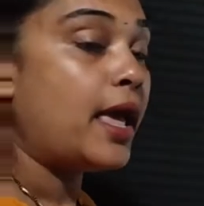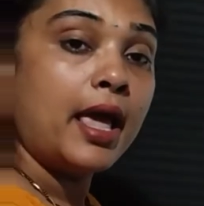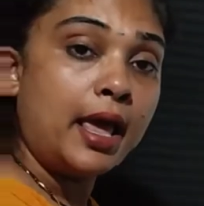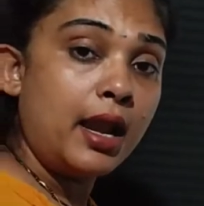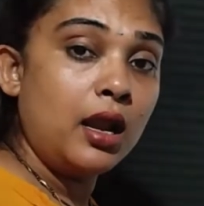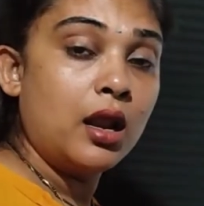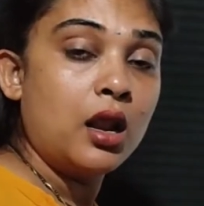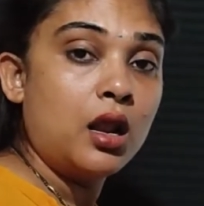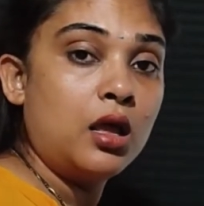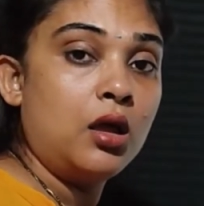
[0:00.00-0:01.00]
Elle,
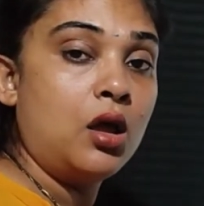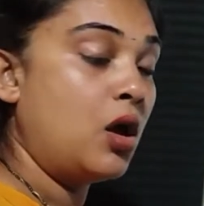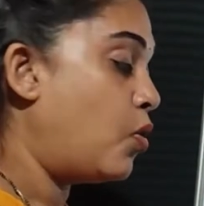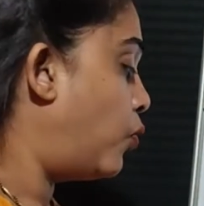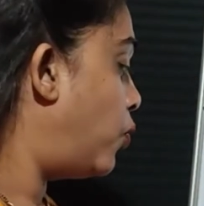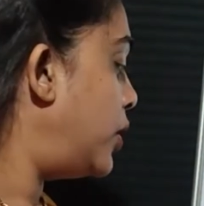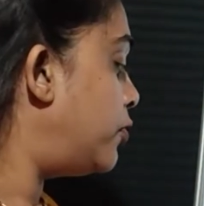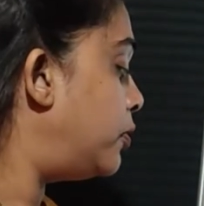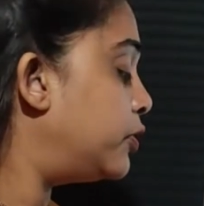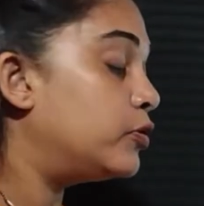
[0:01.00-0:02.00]
we
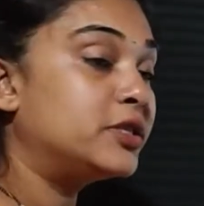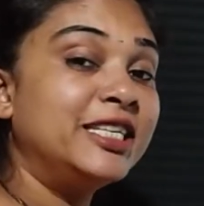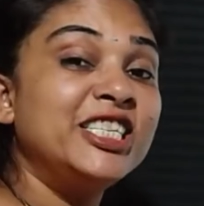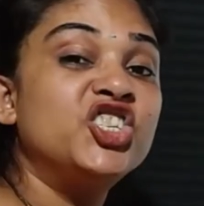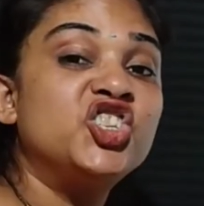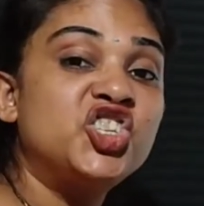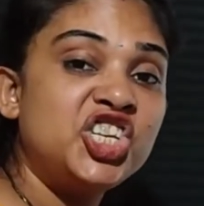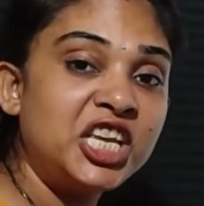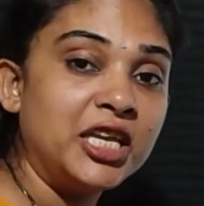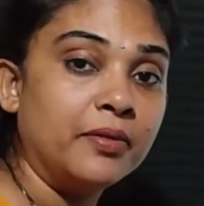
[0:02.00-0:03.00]
will be using
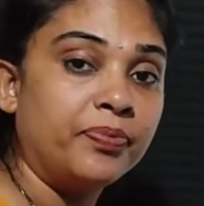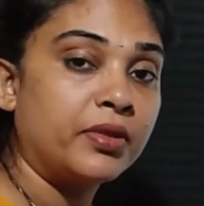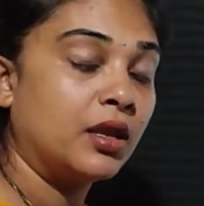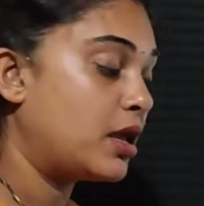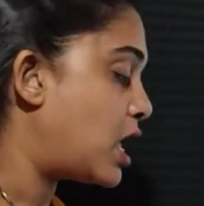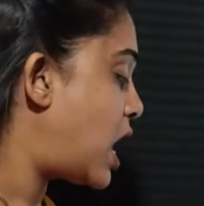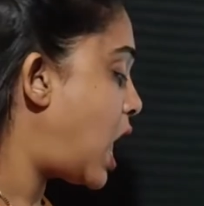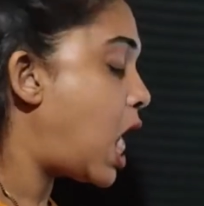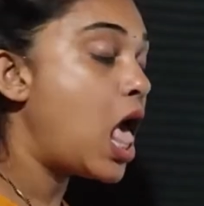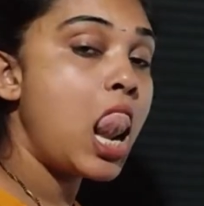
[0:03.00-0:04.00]
she.
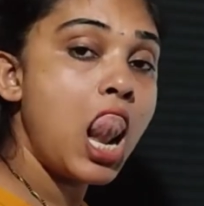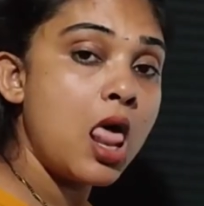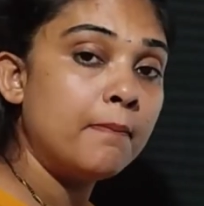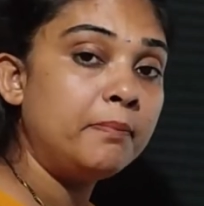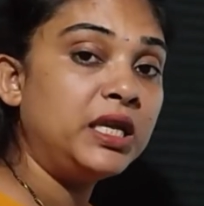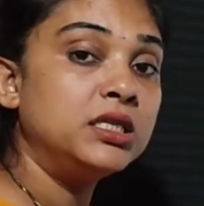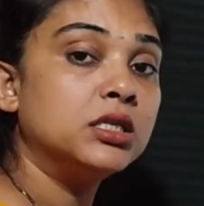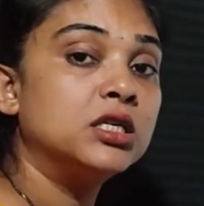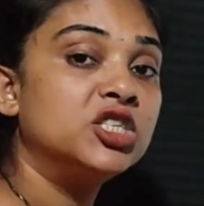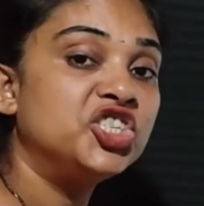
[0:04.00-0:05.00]
Elle
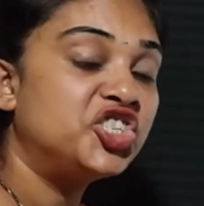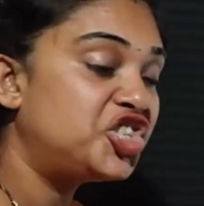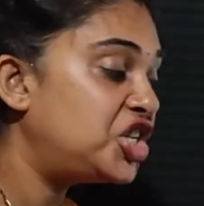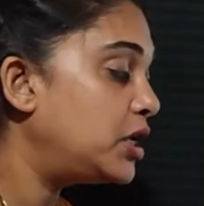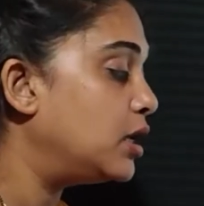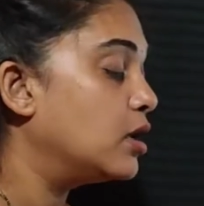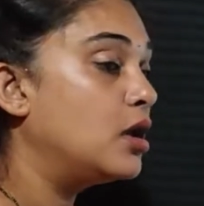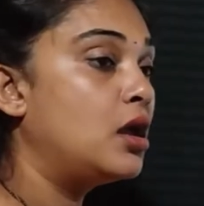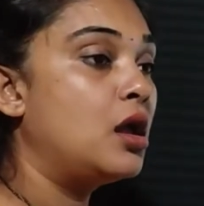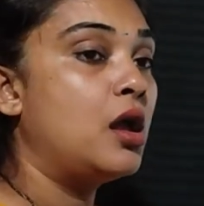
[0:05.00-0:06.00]
means she.
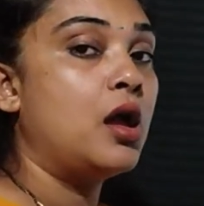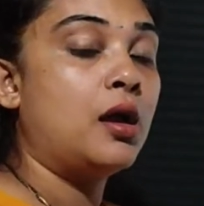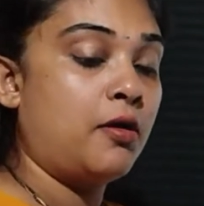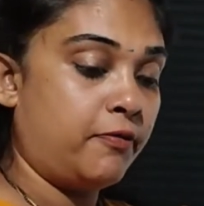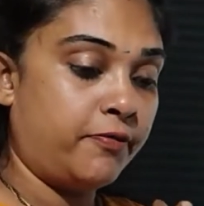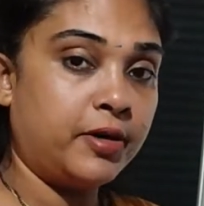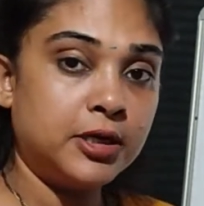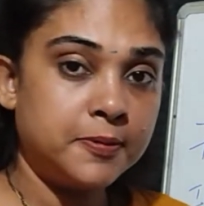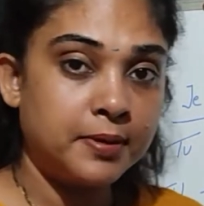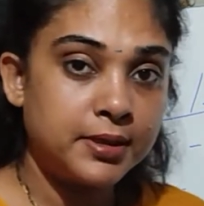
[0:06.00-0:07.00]

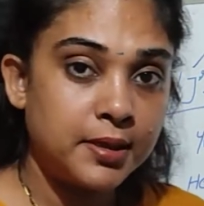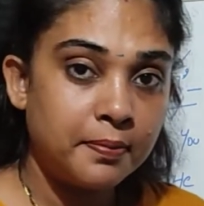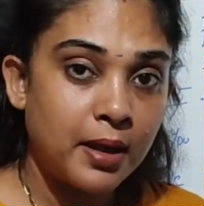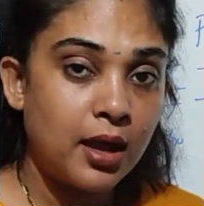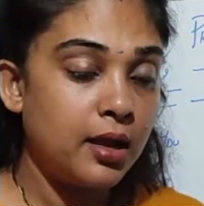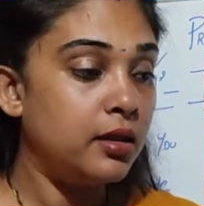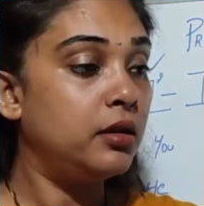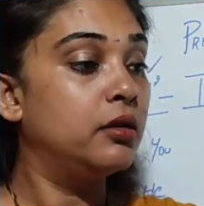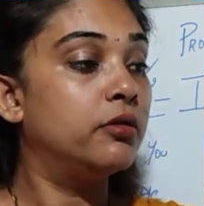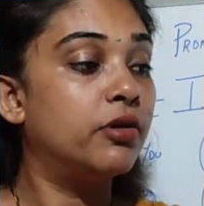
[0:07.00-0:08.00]
First person Payal,
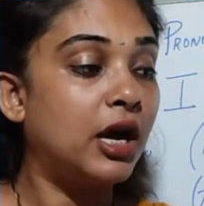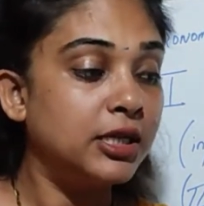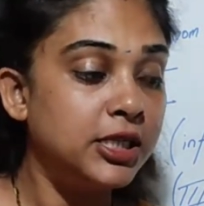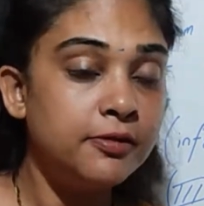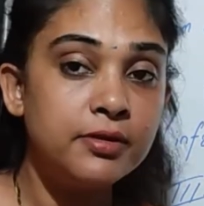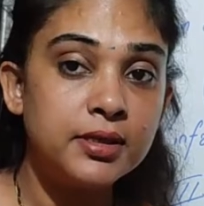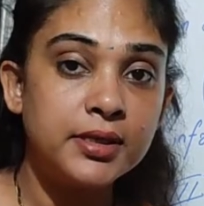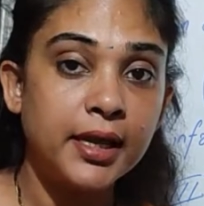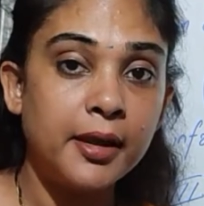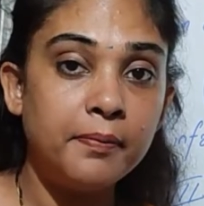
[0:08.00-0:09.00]
Rajiv is
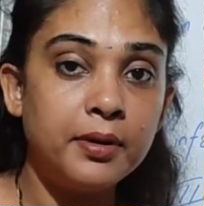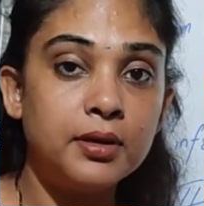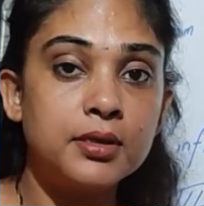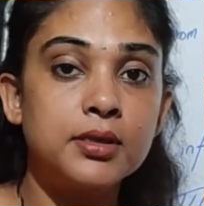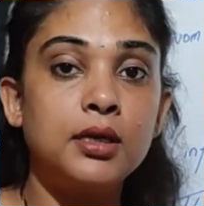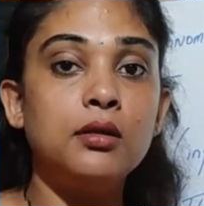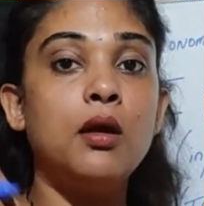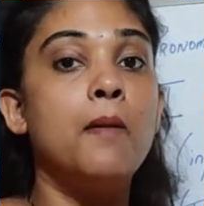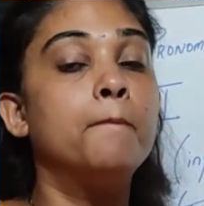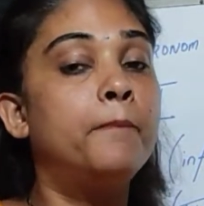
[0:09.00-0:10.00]
second person,
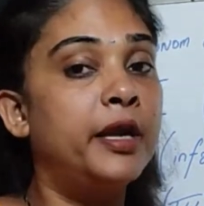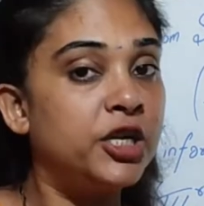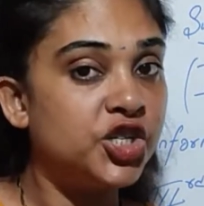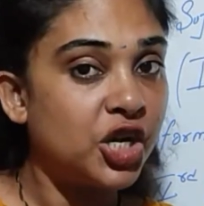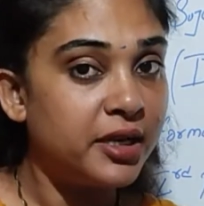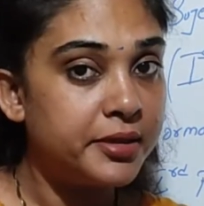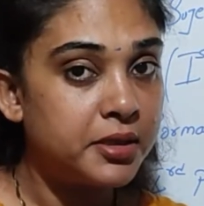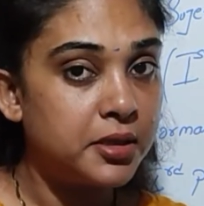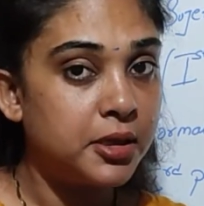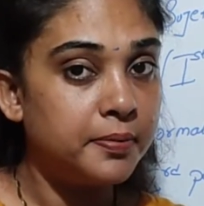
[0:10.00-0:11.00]
Prisha is
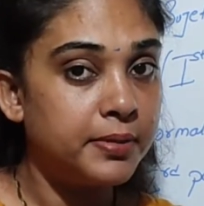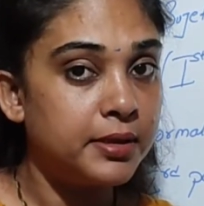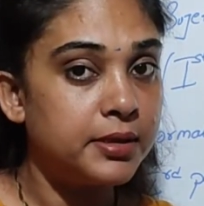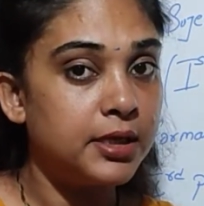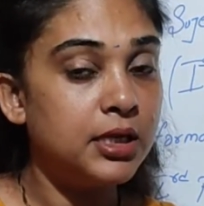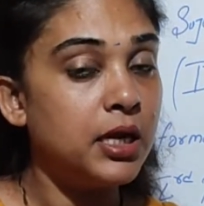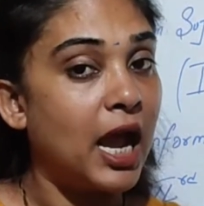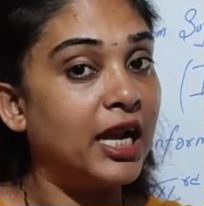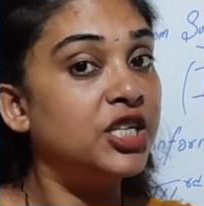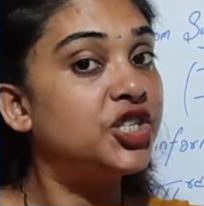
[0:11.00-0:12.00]
third person,
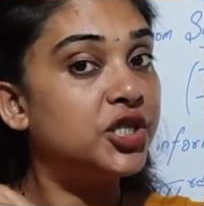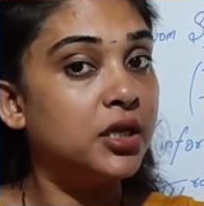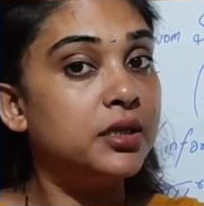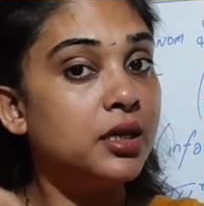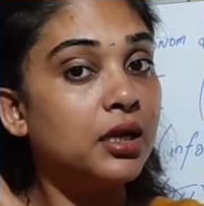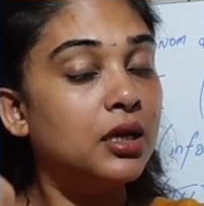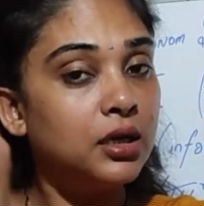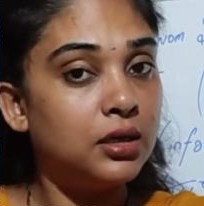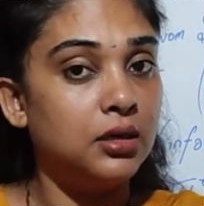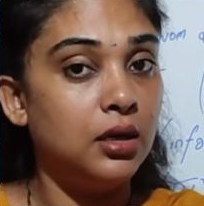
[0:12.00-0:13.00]
and she is a
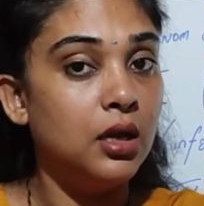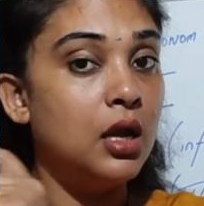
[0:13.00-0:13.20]
girl.